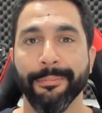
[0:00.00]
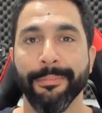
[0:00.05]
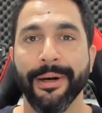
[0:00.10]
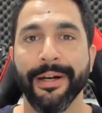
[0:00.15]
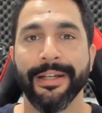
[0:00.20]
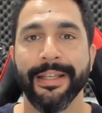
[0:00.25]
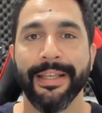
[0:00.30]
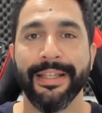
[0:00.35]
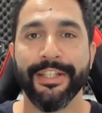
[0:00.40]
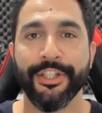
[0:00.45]

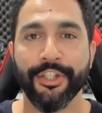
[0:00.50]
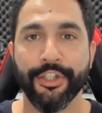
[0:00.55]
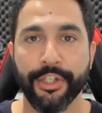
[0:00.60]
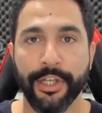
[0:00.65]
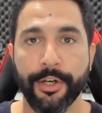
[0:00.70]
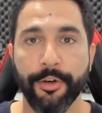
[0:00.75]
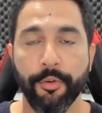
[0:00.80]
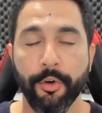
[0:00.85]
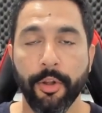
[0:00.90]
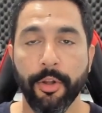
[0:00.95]
But in
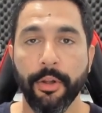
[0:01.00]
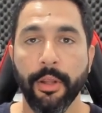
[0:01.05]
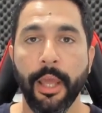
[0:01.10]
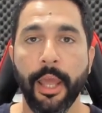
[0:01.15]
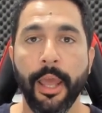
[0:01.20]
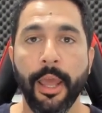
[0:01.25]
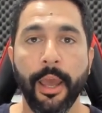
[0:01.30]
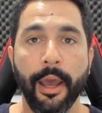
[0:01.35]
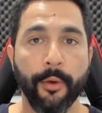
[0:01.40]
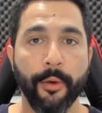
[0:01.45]
general,
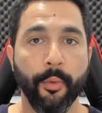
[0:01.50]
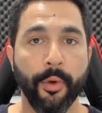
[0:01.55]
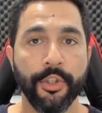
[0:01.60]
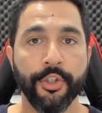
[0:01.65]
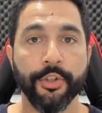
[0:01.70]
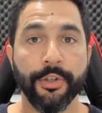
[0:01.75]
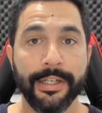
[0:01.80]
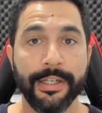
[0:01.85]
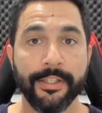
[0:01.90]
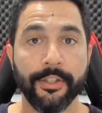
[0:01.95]
I
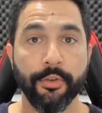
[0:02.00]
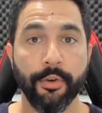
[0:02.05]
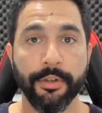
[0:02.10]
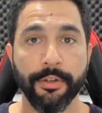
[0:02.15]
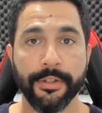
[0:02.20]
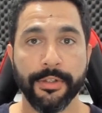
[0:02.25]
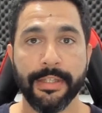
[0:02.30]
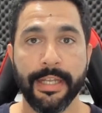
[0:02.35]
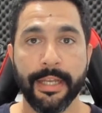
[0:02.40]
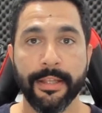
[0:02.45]
want you guys to
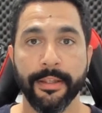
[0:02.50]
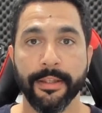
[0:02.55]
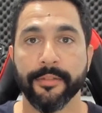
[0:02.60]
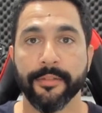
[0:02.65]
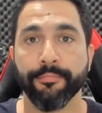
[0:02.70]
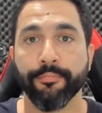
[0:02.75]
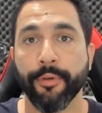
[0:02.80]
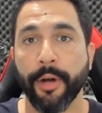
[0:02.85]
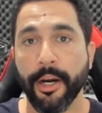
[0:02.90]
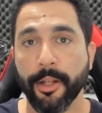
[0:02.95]
understand
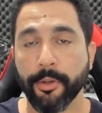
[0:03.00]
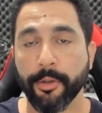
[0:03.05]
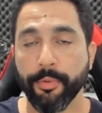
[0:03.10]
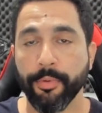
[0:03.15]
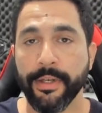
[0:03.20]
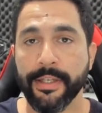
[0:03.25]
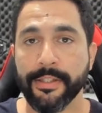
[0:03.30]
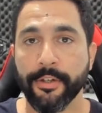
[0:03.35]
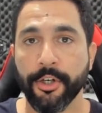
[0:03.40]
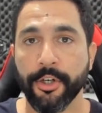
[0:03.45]
this
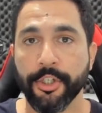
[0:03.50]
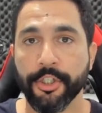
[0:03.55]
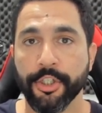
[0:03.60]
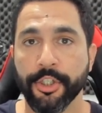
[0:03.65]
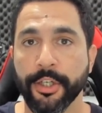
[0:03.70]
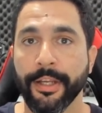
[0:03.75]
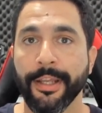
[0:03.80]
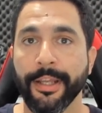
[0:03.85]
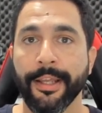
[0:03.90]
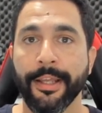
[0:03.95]
product
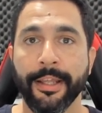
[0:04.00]
research.